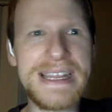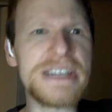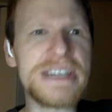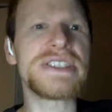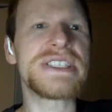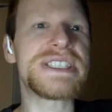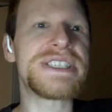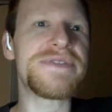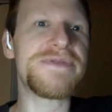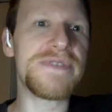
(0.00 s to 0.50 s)

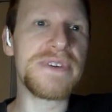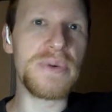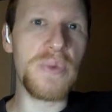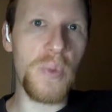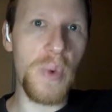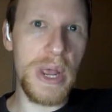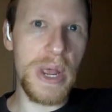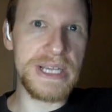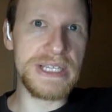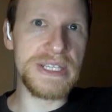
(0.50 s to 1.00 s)
There are
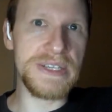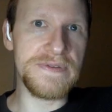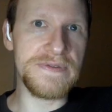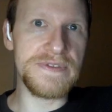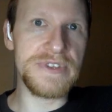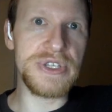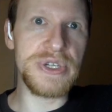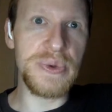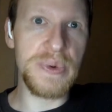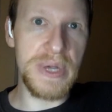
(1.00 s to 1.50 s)
different ways
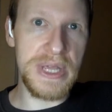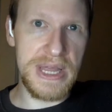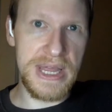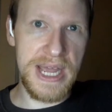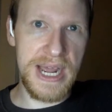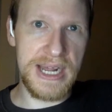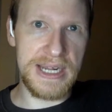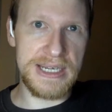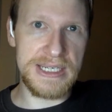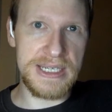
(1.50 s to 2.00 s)
of
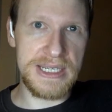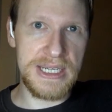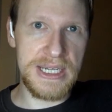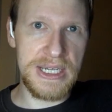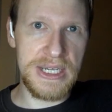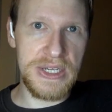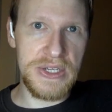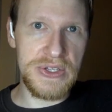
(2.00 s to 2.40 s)
doing that.